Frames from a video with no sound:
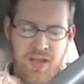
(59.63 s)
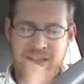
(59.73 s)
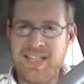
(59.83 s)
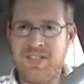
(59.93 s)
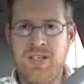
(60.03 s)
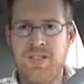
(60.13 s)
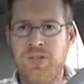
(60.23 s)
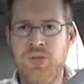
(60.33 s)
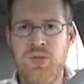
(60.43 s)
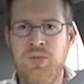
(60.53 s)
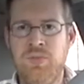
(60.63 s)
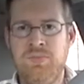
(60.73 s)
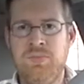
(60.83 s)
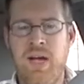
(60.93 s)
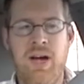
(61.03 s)
That's not too
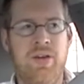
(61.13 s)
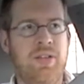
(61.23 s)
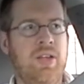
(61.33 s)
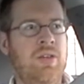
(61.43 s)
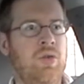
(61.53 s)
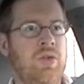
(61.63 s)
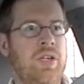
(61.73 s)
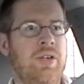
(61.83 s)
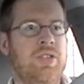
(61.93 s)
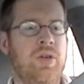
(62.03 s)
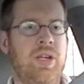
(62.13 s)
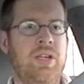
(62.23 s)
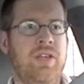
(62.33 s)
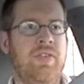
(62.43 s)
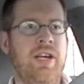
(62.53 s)
out of the ordinary. So a
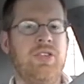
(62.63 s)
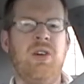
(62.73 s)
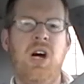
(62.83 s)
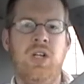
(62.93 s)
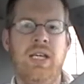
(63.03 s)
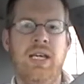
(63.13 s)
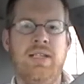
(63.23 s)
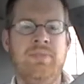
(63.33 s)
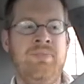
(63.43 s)
healing factor I'll get.